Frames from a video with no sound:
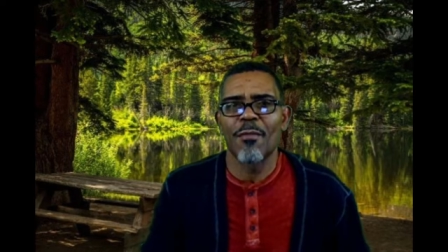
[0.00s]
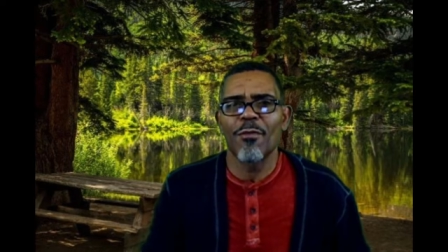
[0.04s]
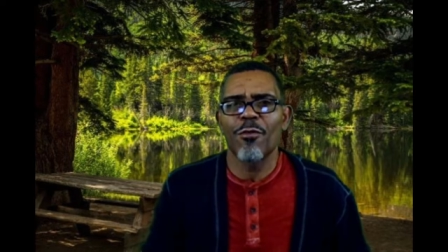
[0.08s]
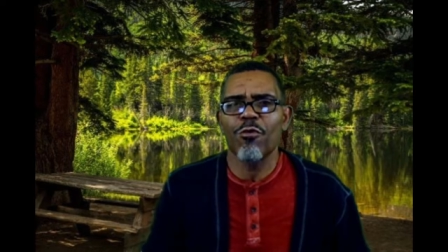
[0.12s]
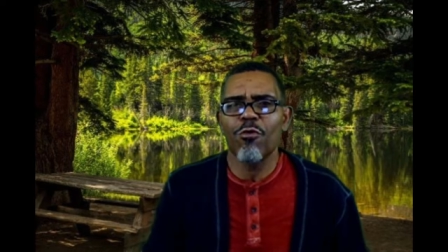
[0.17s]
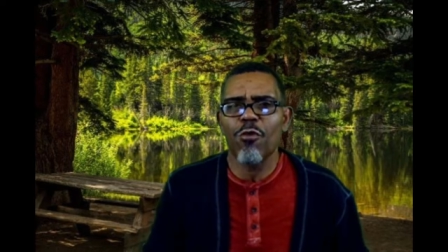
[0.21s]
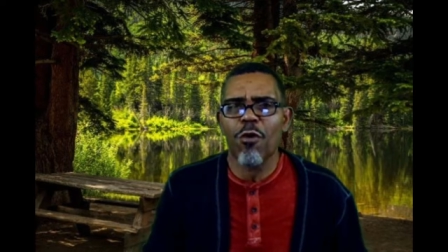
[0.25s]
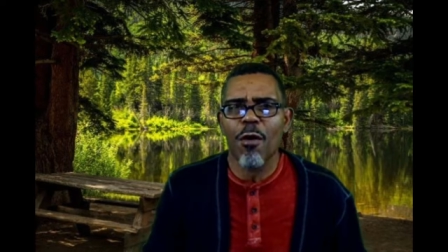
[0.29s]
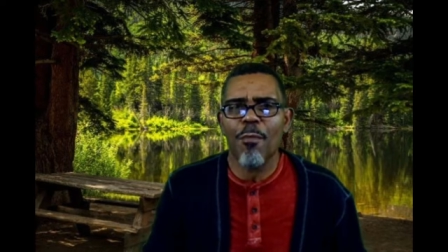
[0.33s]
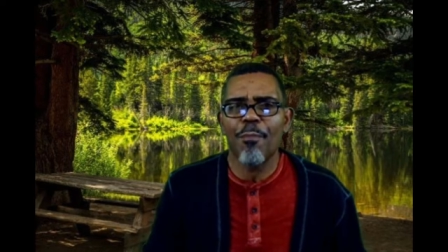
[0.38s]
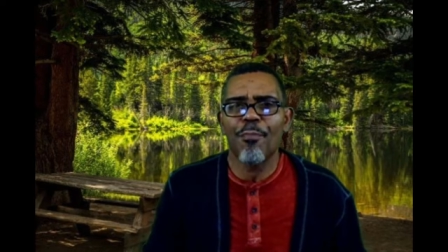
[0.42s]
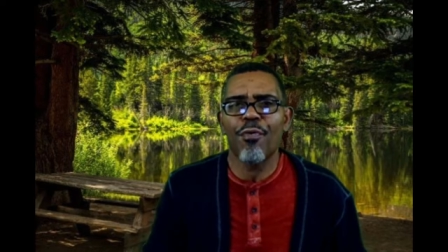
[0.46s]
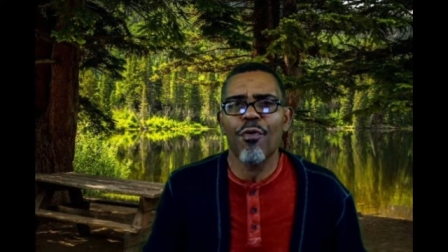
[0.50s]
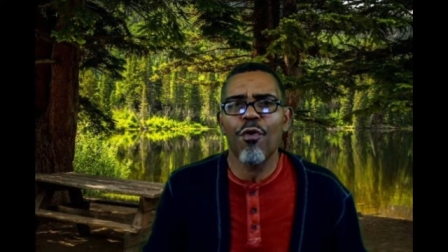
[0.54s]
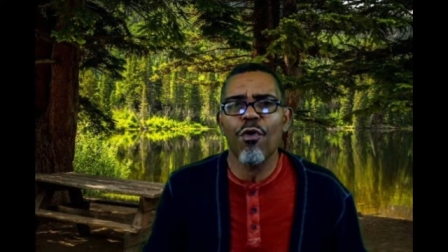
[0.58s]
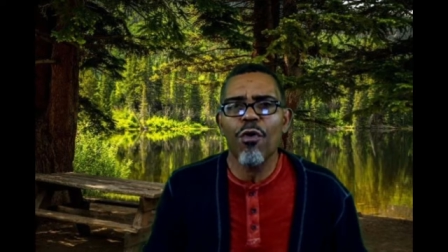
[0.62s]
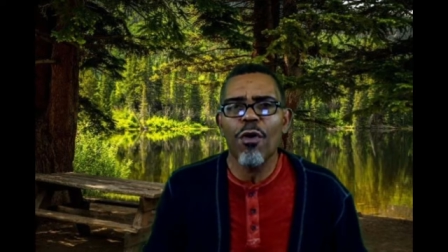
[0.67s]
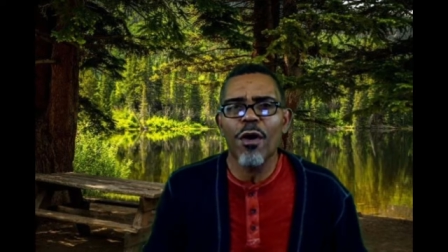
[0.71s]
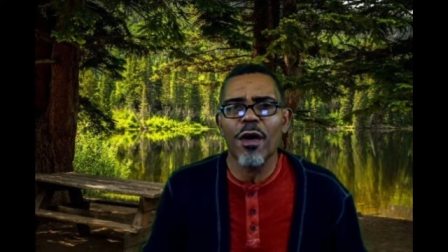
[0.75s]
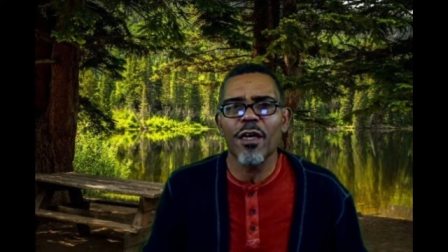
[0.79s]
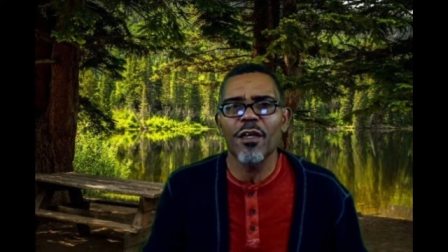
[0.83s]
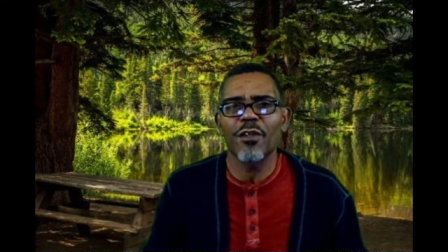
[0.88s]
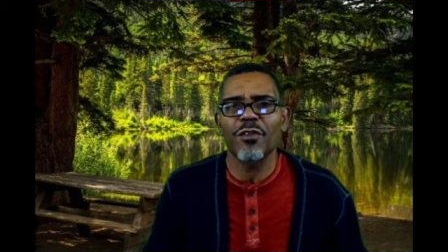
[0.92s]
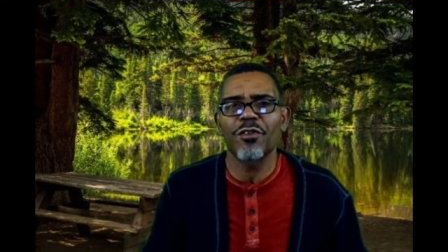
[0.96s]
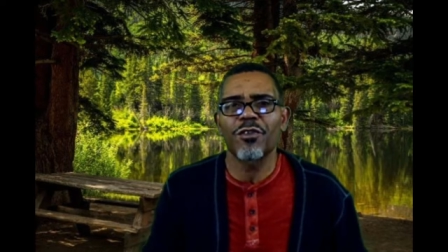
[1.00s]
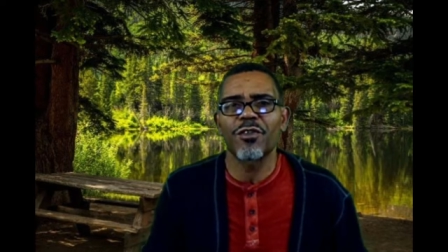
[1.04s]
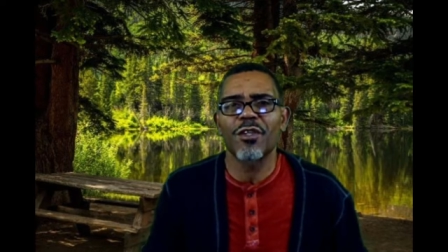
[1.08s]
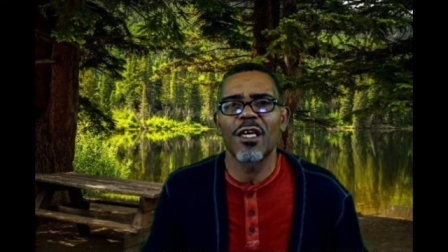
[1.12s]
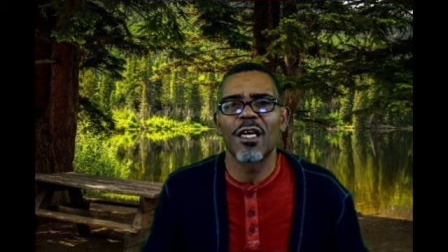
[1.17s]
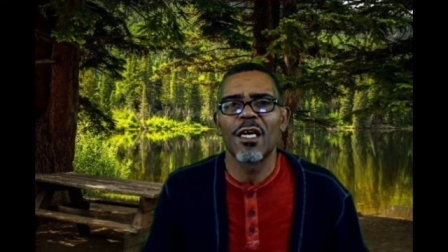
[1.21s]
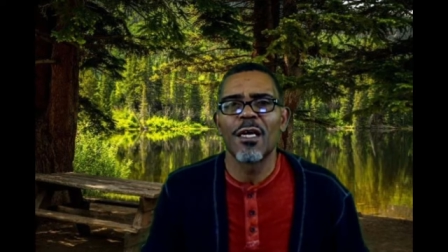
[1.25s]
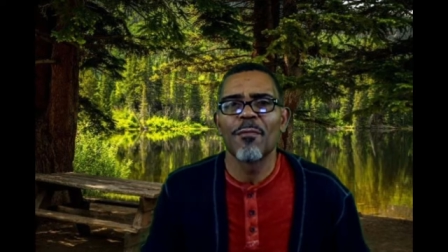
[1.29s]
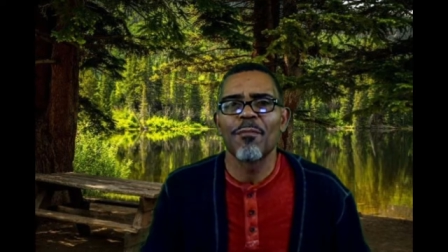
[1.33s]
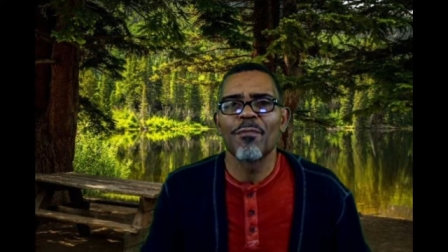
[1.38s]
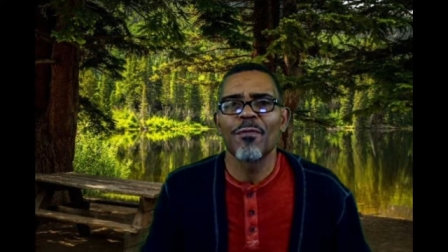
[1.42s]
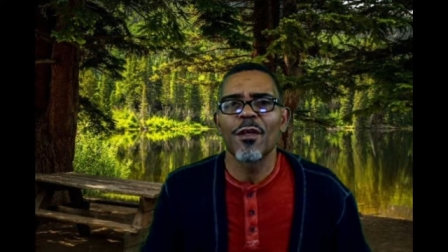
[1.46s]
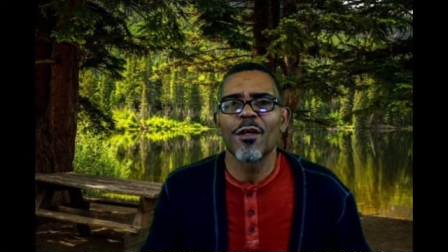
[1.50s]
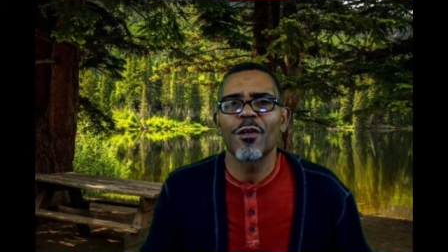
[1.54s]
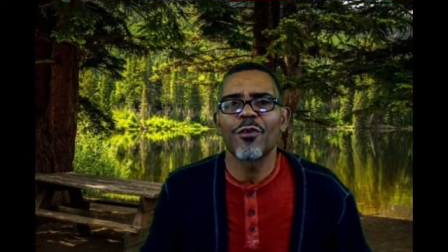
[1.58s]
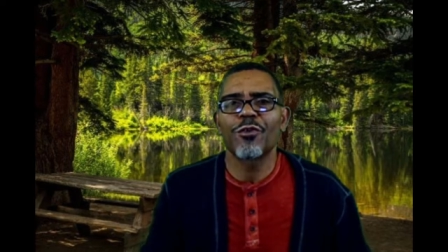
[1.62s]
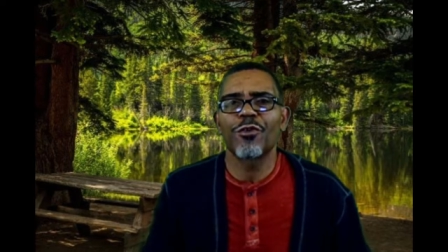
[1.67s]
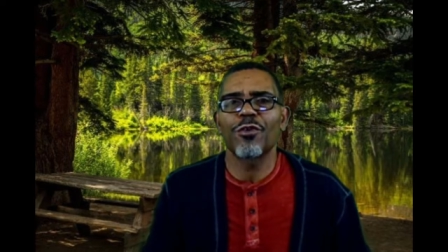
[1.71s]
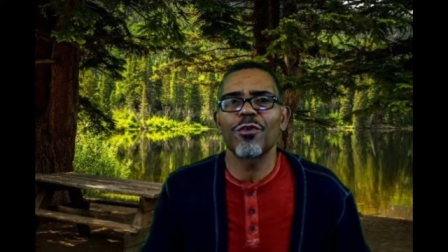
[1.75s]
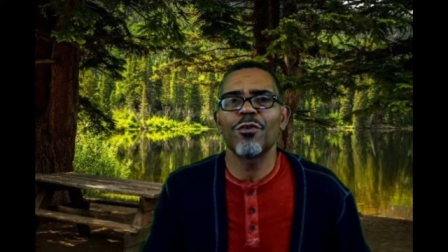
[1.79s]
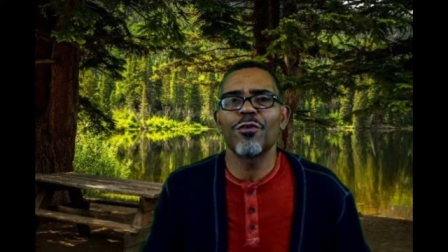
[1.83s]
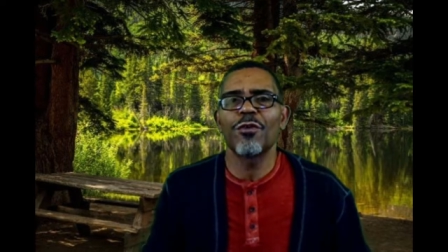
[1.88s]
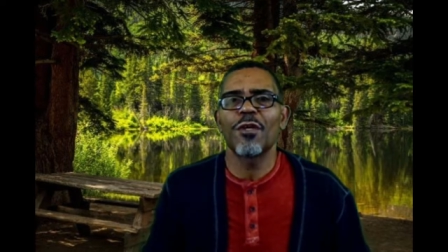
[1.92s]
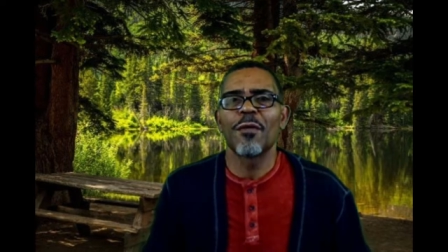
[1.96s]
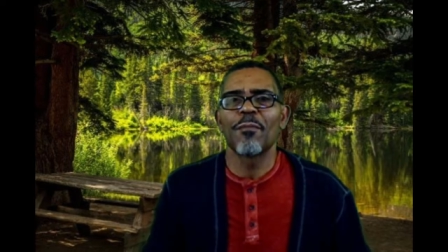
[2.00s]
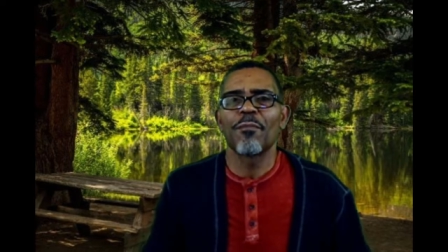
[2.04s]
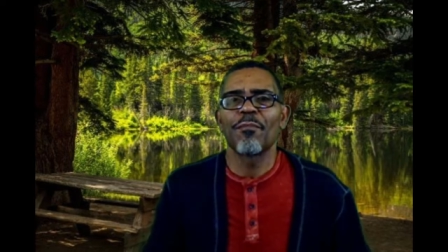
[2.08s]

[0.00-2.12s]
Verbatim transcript: who are poised to,